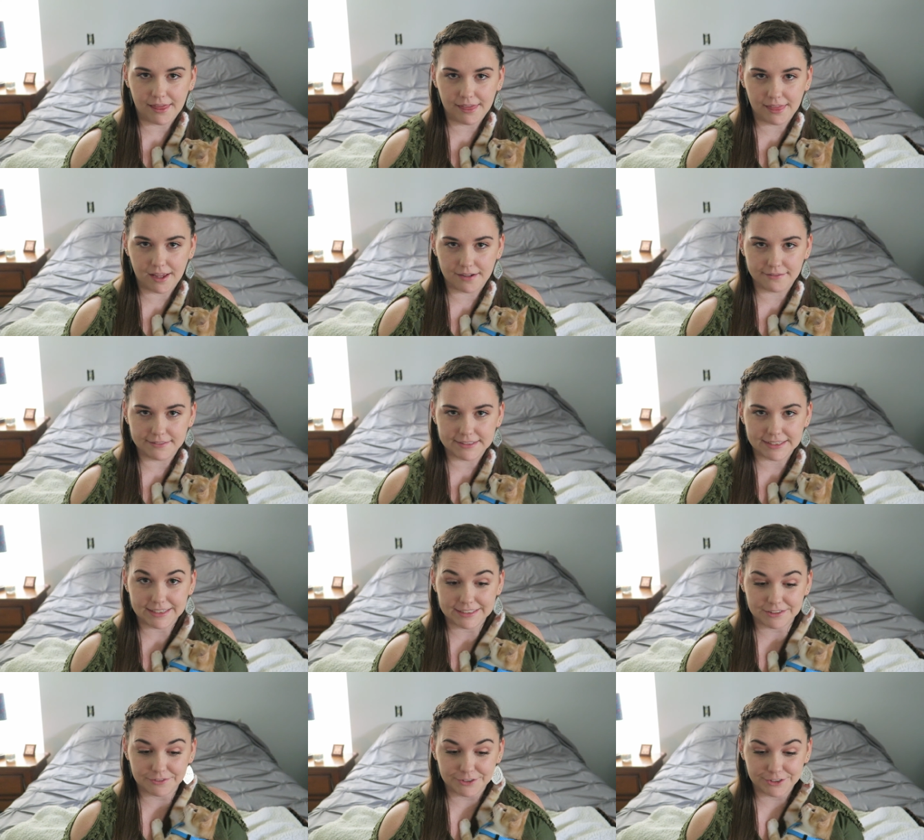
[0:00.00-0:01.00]
loves
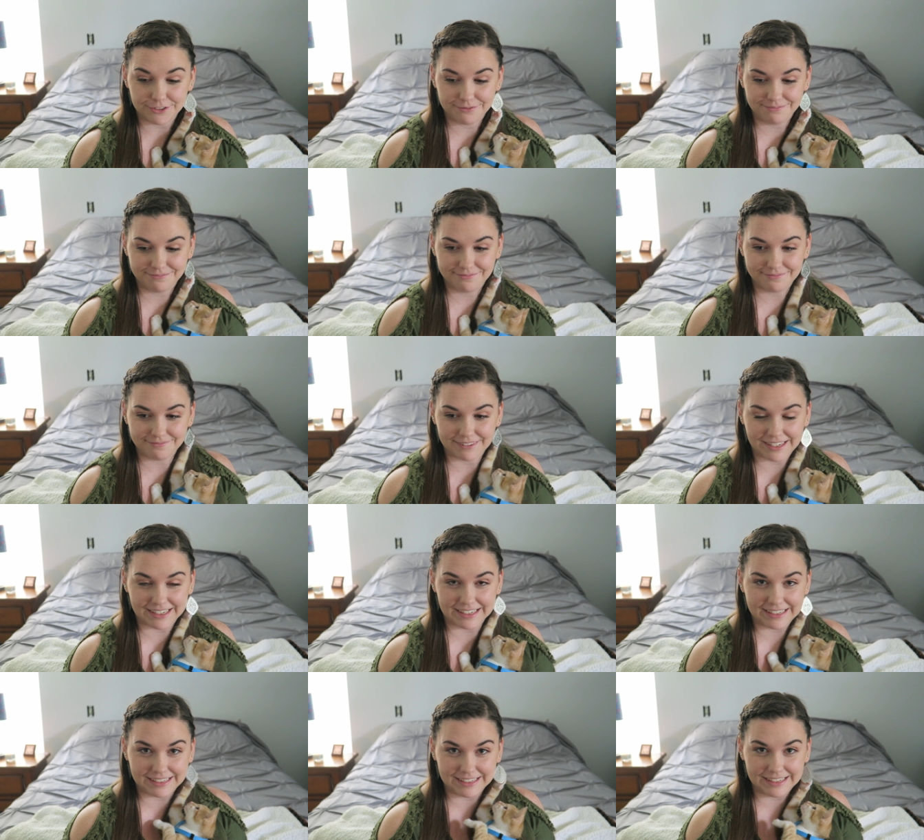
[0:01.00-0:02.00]
his food. Like
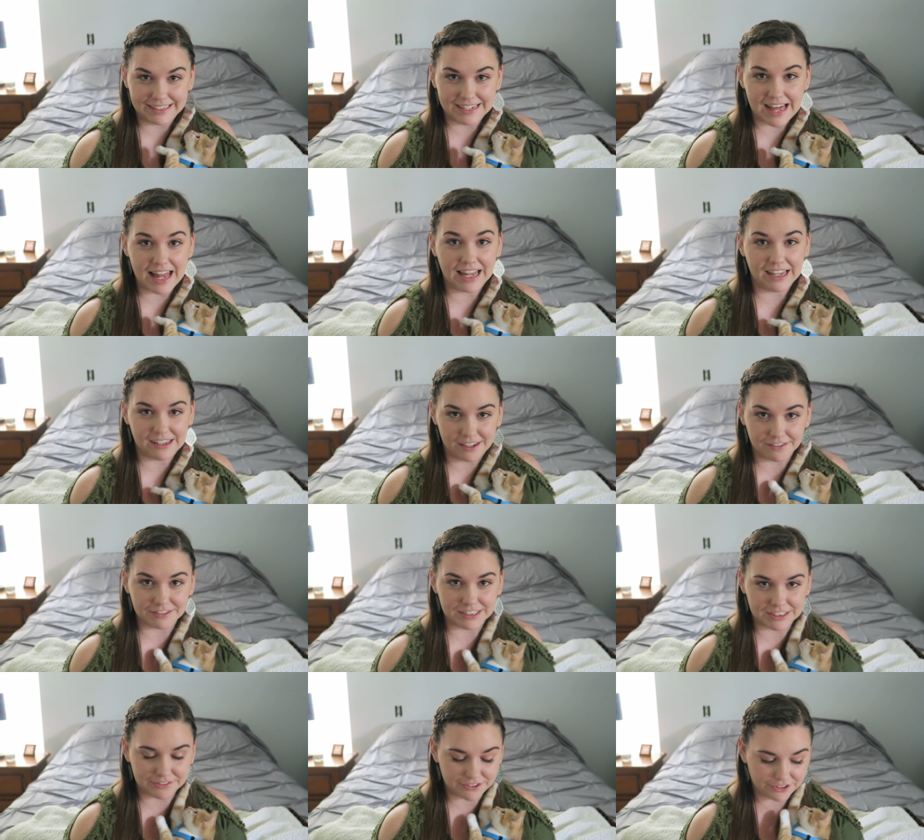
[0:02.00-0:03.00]
he
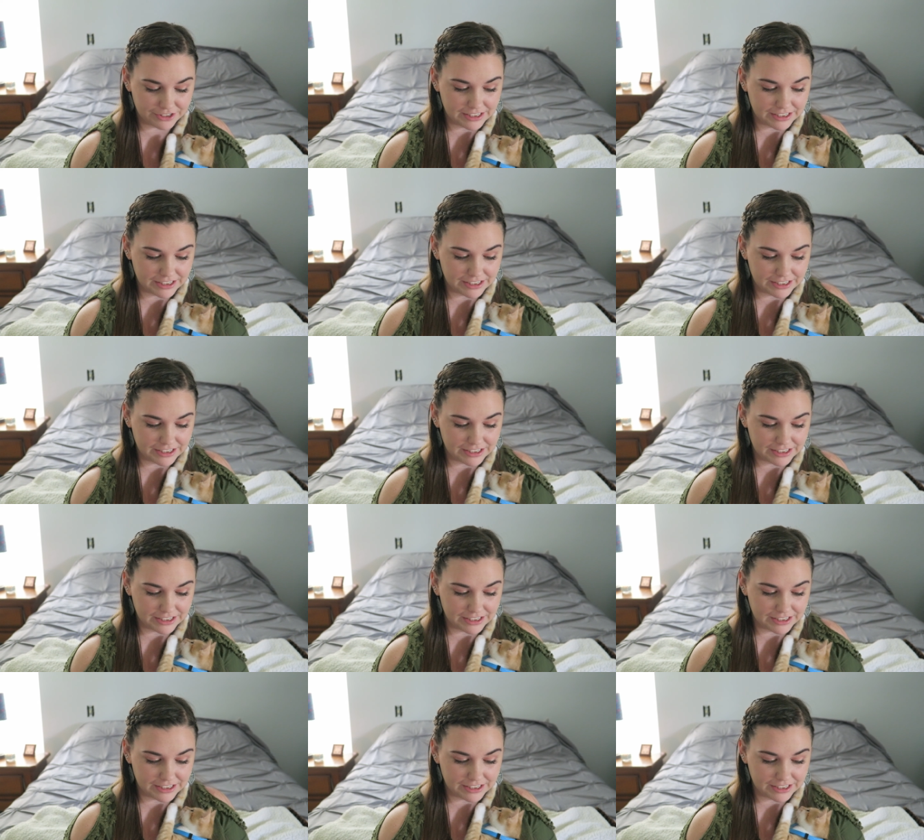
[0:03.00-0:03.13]
loves his food.